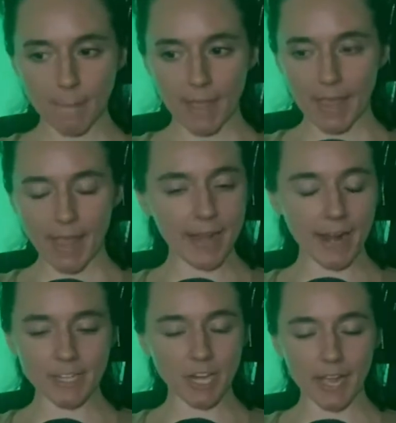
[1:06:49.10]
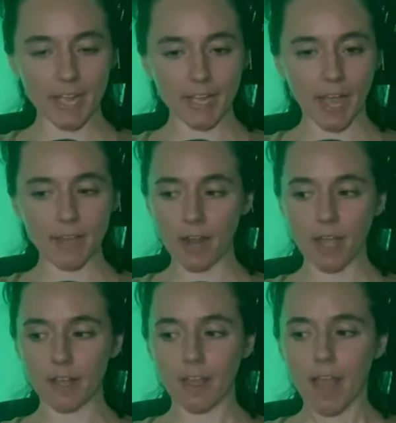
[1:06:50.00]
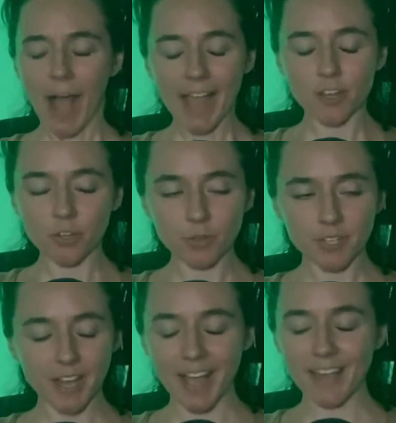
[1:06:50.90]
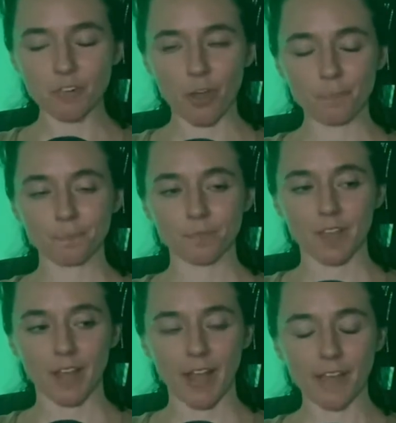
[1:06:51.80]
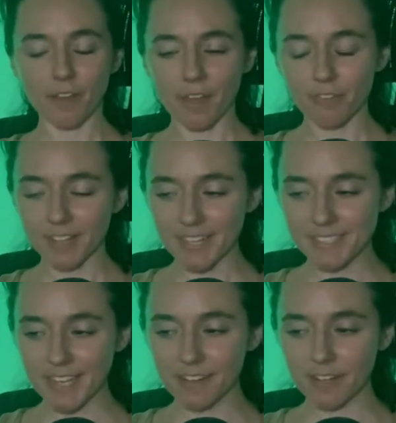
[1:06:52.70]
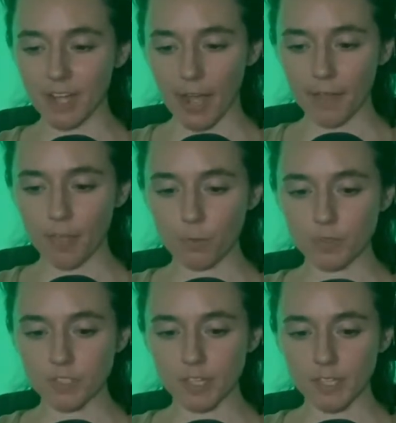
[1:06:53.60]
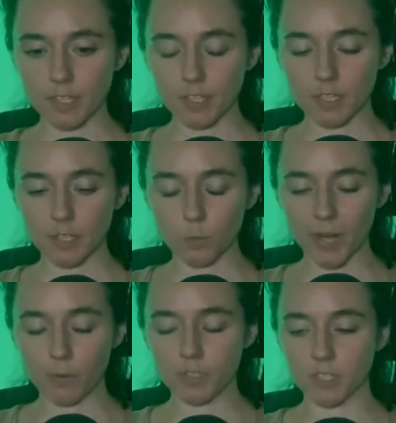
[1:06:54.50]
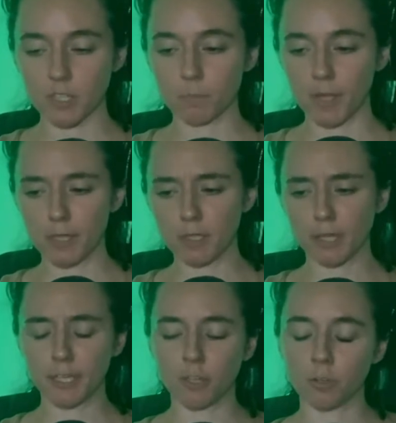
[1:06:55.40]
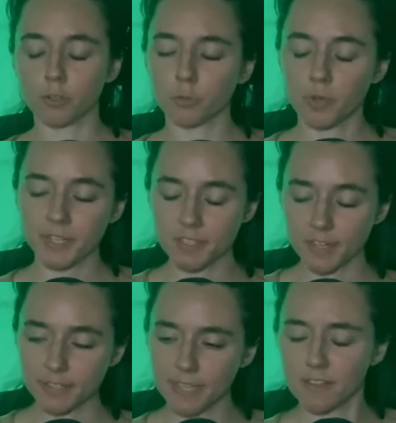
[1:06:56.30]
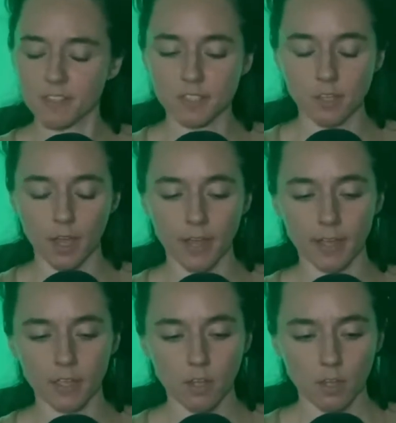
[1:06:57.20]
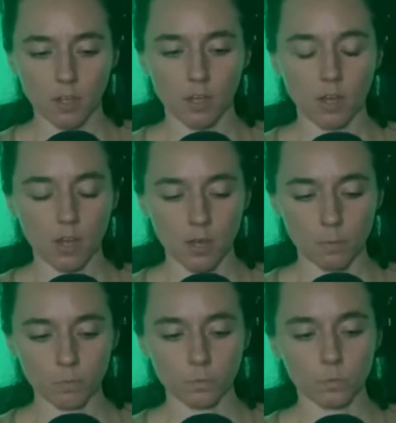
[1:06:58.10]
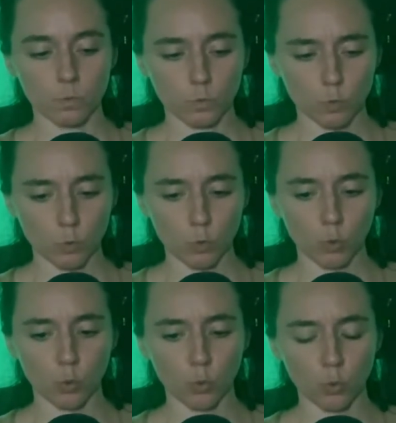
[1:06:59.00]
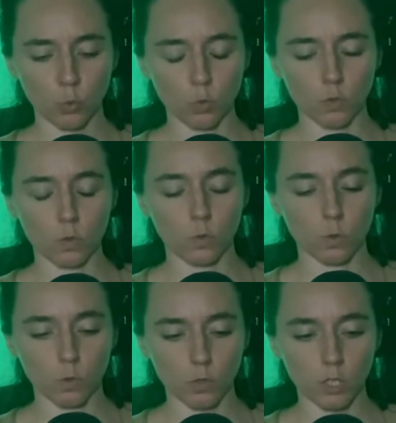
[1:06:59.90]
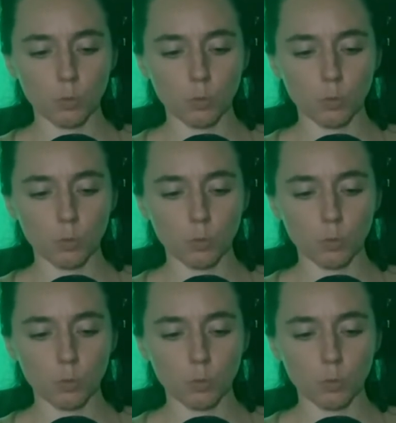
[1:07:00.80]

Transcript: I you know what, I don't know. I think I dated a guy that was like, when I was in my like younger 20s, I dated this guy, who, he was